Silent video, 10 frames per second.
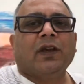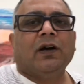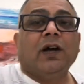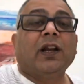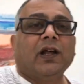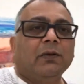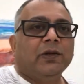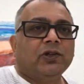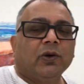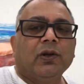and I'll
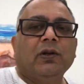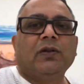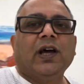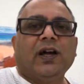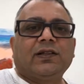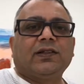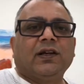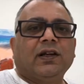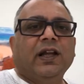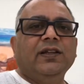be showing you that
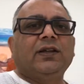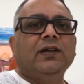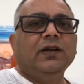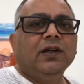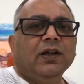later.